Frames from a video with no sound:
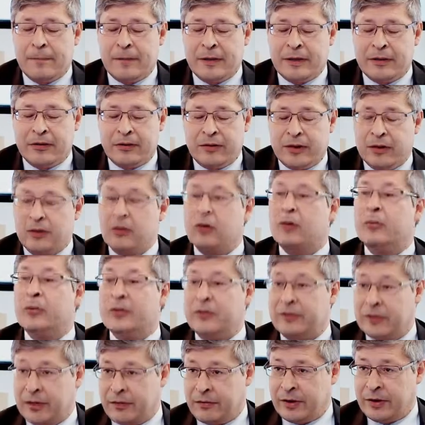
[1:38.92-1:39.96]
is an
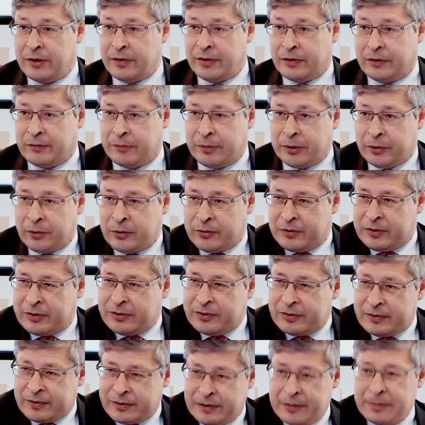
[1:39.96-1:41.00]
enormous advantage because it
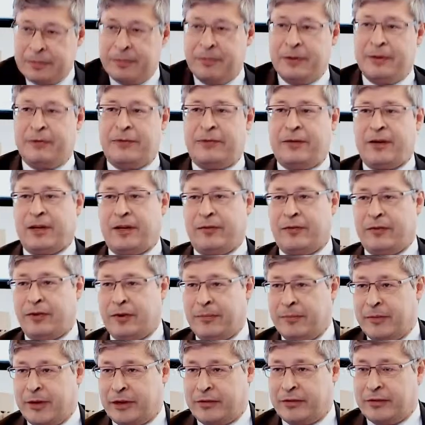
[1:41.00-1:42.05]
simplifies very
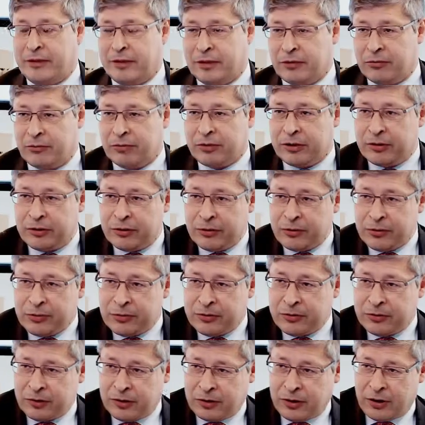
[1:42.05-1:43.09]
much. It
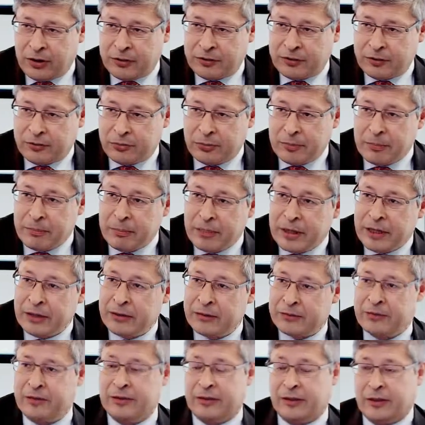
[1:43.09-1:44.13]
reduces the cost
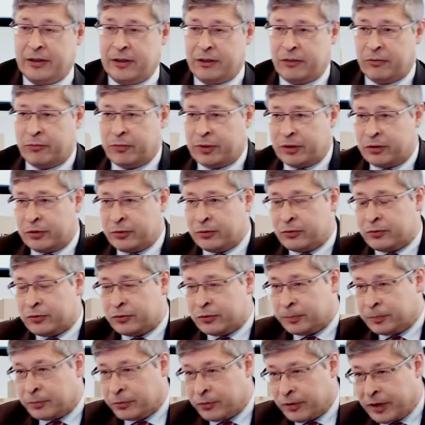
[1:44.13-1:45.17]
tremendously. It reduces
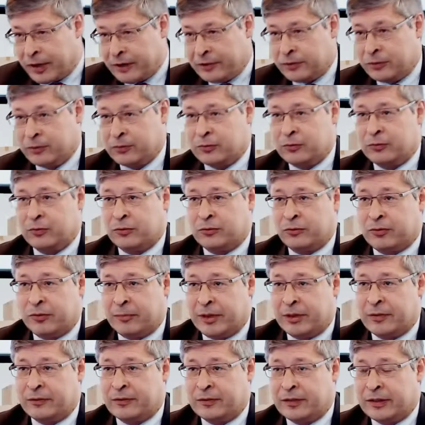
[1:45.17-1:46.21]
the price also
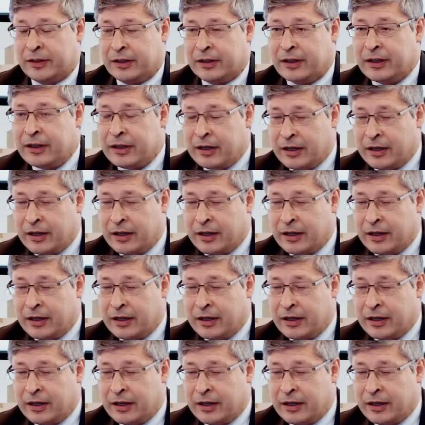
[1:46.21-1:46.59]
tremendously.